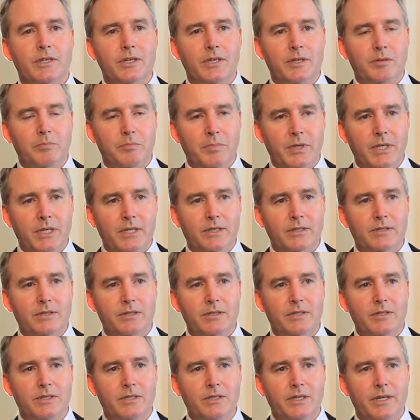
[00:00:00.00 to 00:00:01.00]
in
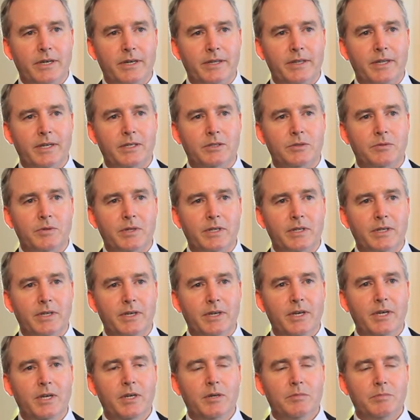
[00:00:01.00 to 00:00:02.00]
peace, and that's what
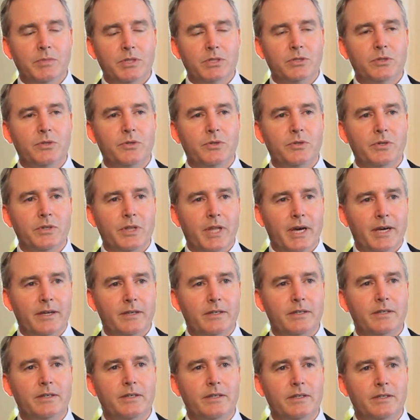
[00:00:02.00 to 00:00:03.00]
Mr.
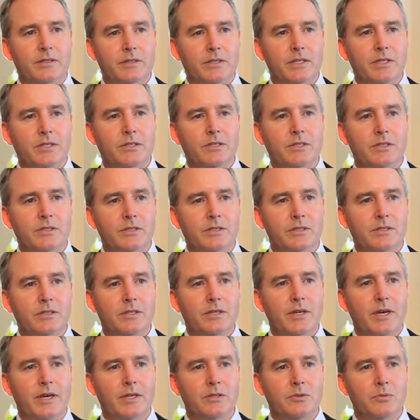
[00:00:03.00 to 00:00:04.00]
Gulen teaches
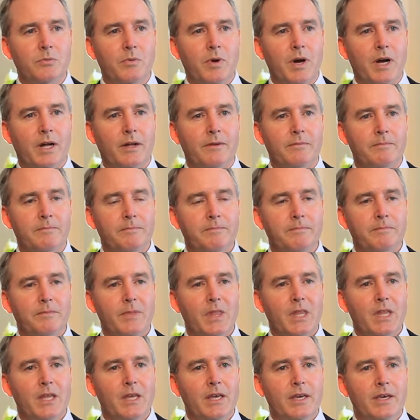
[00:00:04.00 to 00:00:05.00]
as well.
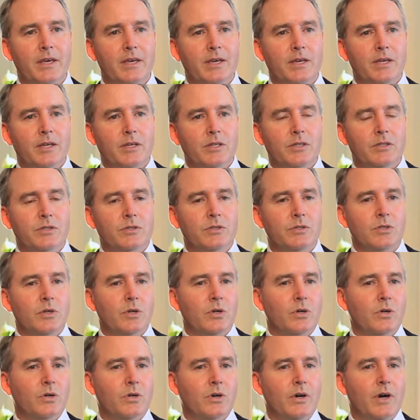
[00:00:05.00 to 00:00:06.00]

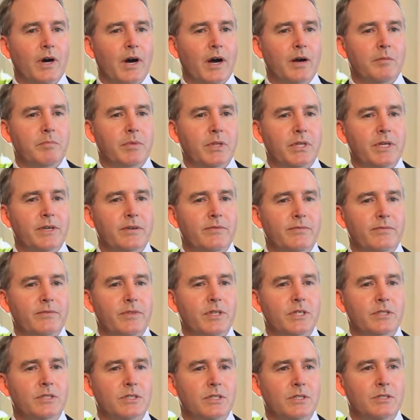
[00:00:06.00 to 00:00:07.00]
So I believe
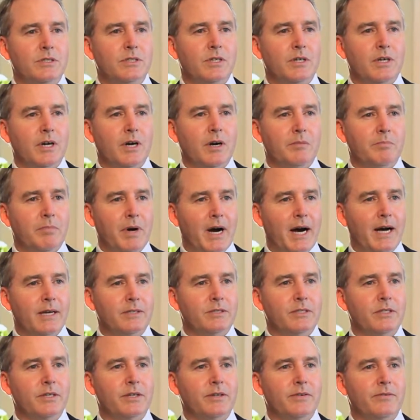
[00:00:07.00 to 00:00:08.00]
this is a
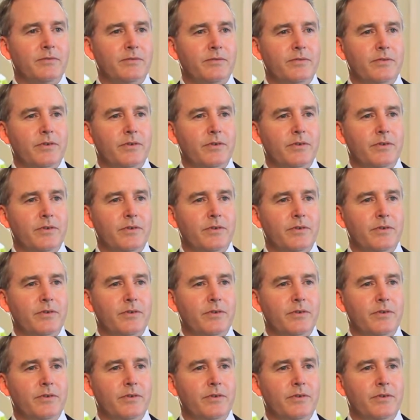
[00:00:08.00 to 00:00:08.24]
positive